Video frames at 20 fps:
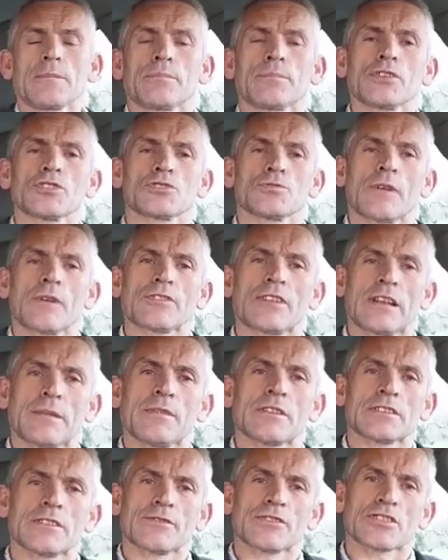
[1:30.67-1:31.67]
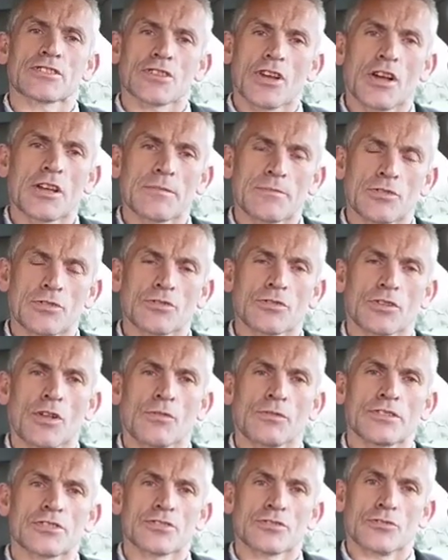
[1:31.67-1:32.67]
Plus you have the limit of the time. You can
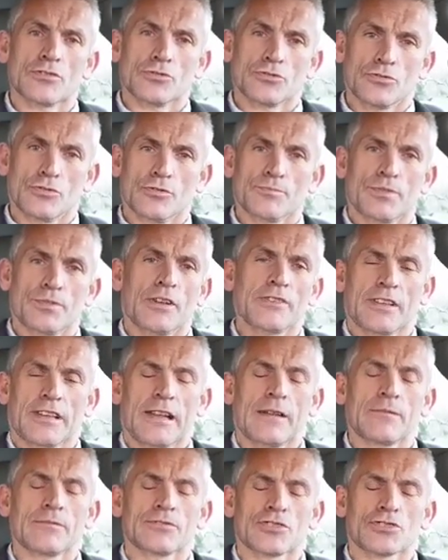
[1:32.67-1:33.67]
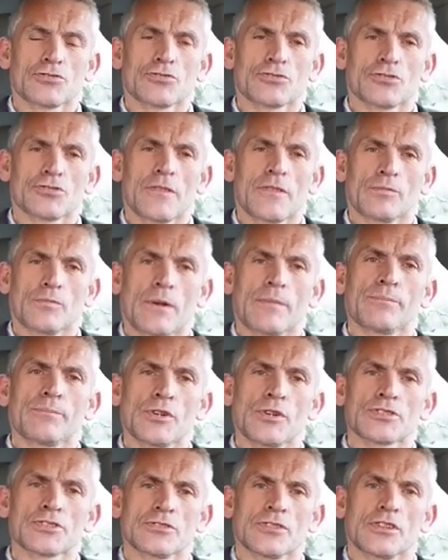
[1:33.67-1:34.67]
only you're behind the counter, so you're serving one
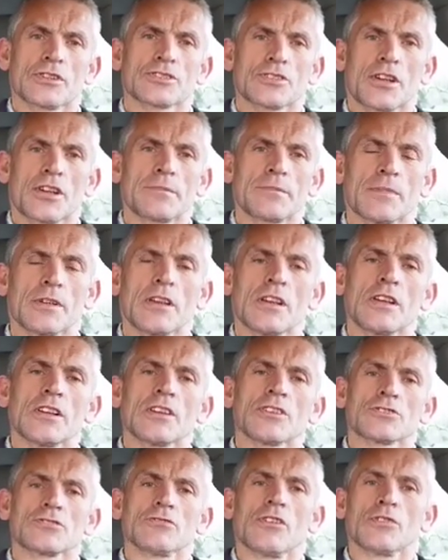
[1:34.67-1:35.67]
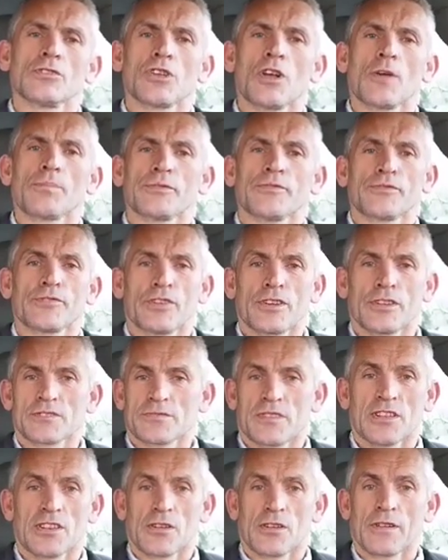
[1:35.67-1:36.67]
person at a time. So you only open for,
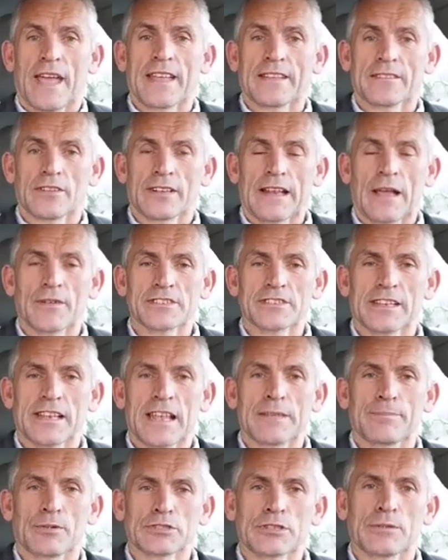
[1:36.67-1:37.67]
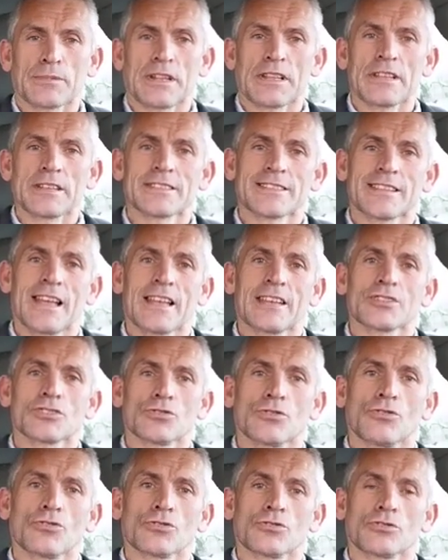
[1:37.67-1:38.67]
I don't know, 8-9 hours a day possibly. So that is
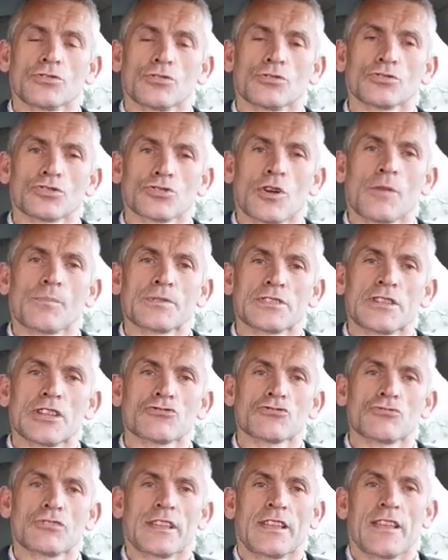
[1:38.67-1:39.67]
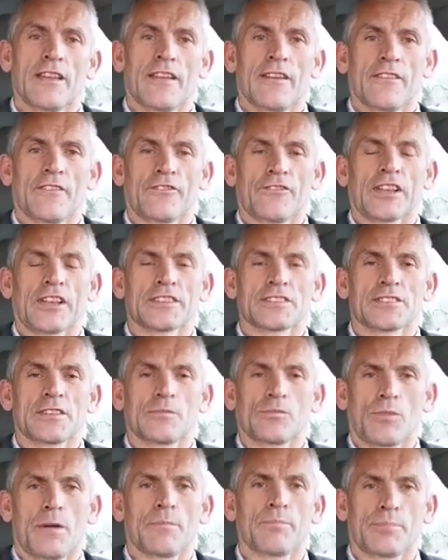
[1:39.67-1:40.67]
your shop is literally fixed
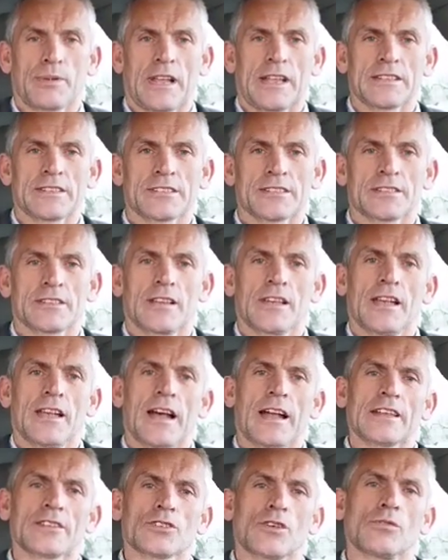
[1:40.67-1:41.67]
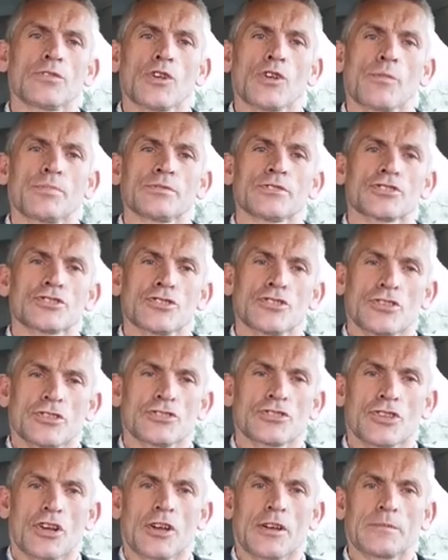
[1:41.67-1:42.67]
in one place and it's only open
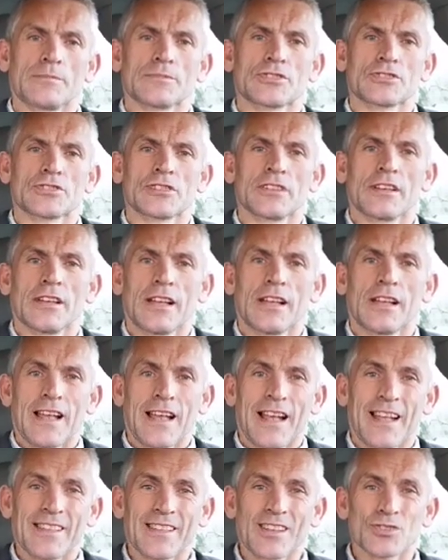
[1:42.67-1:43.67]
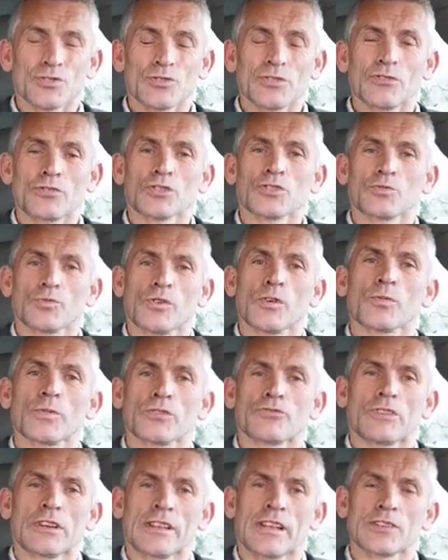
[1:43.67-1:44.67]
certain times. And that's all you've got to work
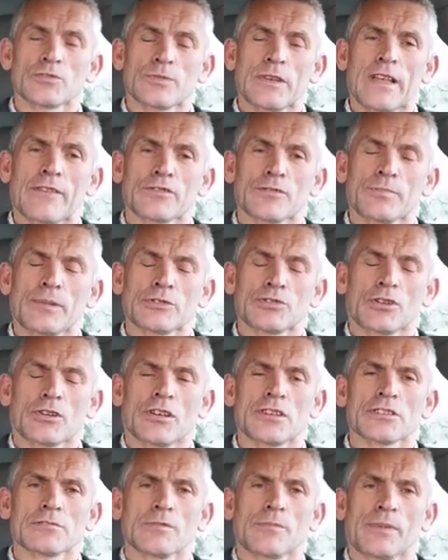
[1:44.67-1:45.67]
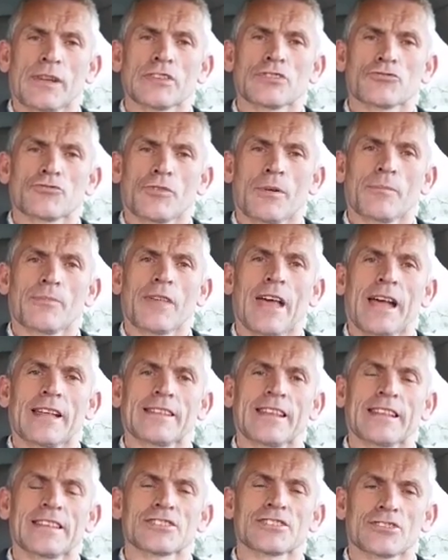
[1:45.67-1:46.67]
with really. That's where you have to build your customer base from that,
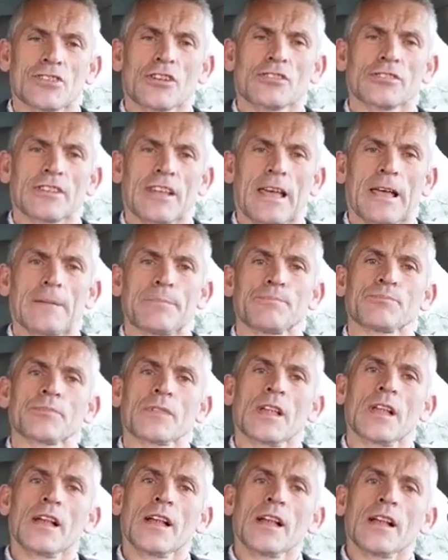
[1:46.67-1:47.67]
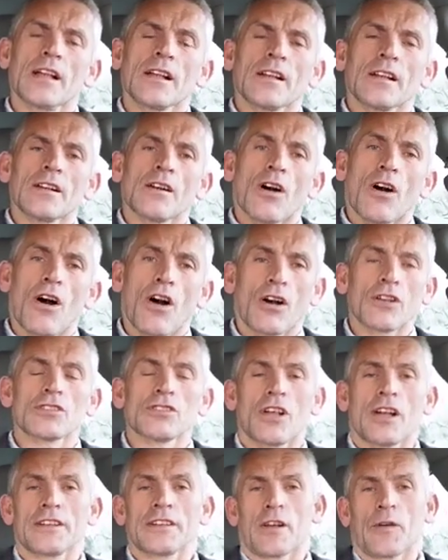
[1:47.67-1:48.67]
and then you're stuck there.
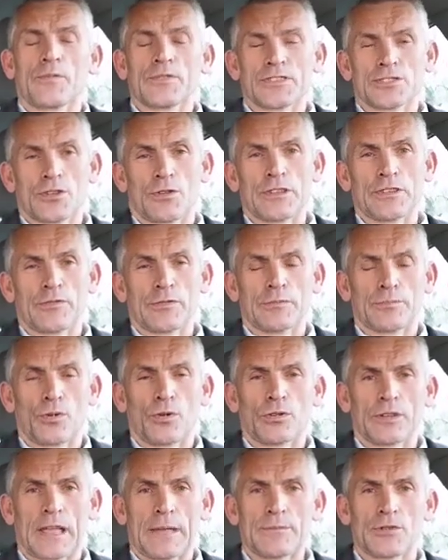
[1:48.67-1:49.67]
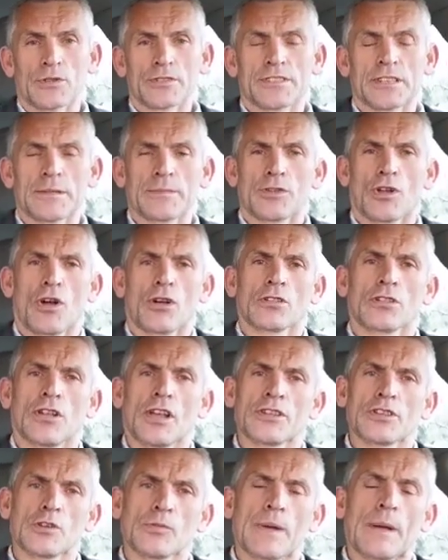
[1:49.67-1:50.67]
Online, obviously, it's a totally different ballgame. You can set up your
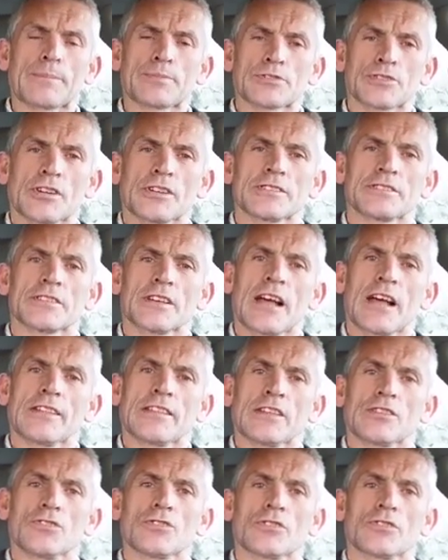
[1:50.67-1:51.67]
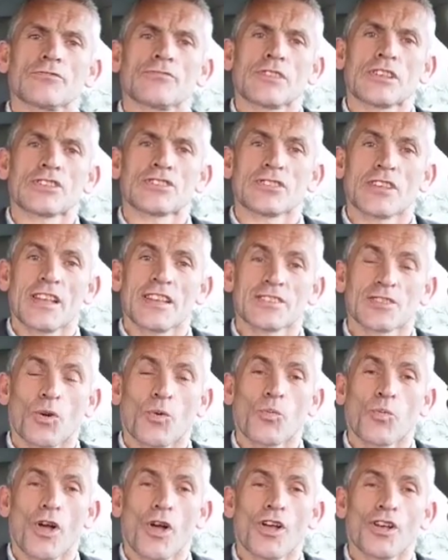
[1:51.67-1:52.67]
online, your website, and then you can reach, it's a
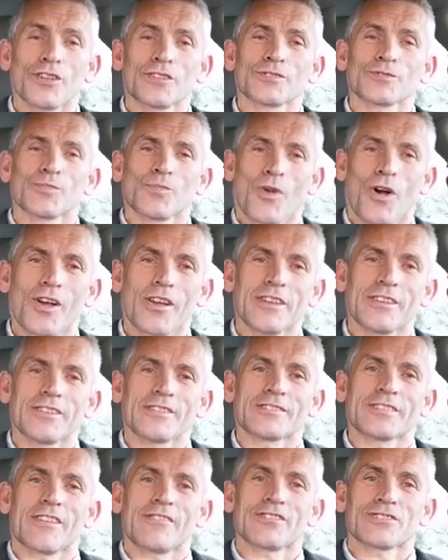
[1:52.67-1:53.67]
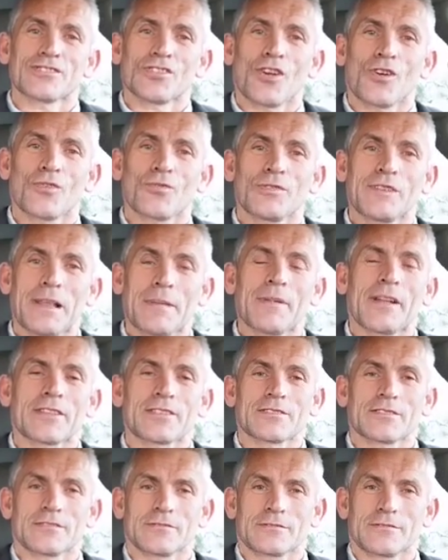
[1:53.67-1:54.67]
worldwide, there is no
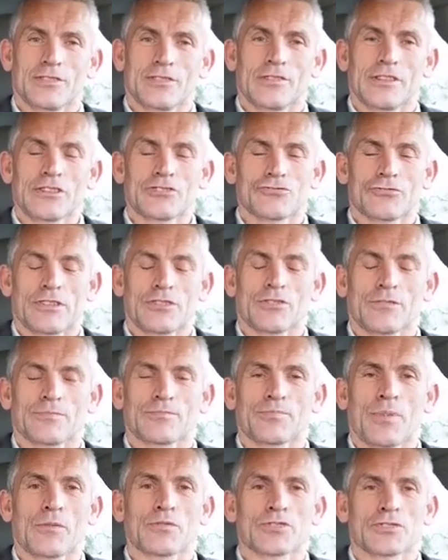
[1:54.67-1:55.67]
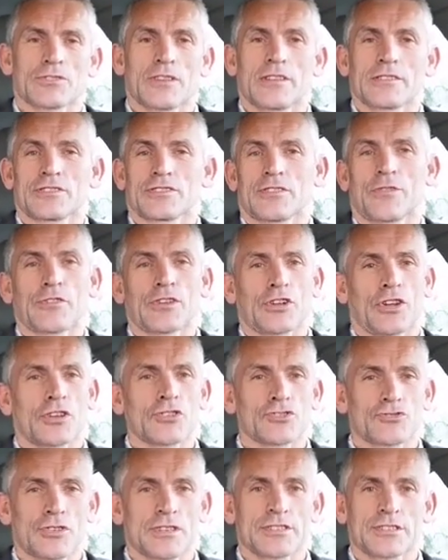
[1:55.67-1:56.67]
limit. You're literally, you can post to different
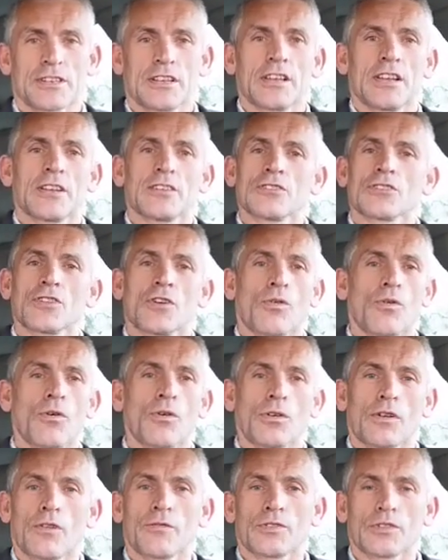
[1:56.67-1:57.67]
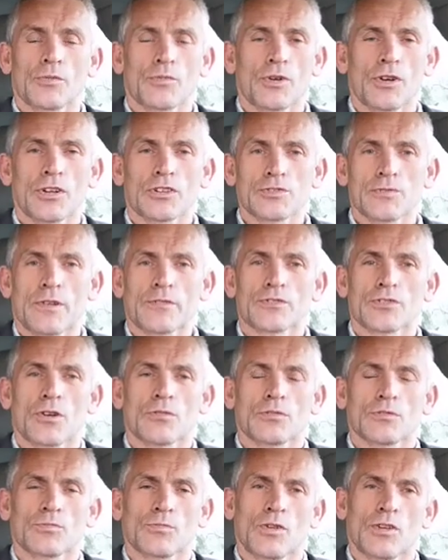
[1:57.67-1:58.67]
countries, you can go all over the world, you have
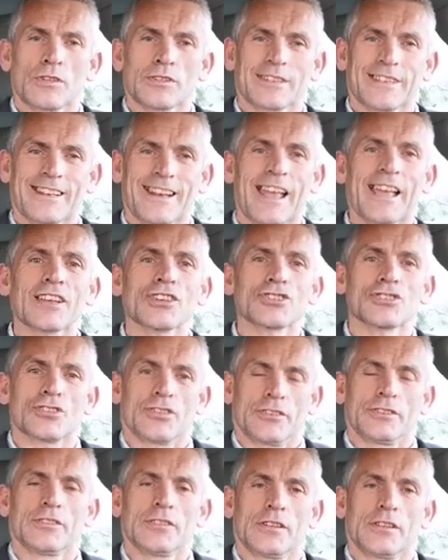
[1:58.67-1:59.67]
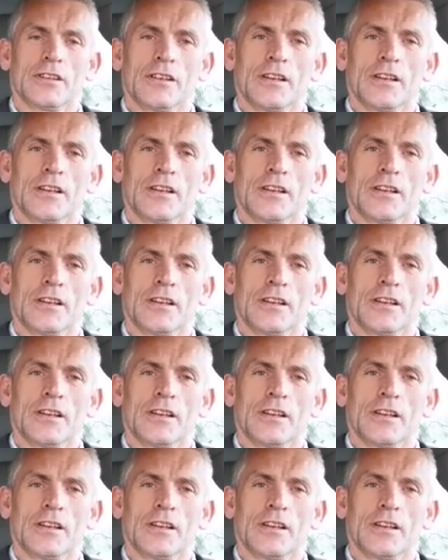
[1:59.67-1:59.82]
total world connection.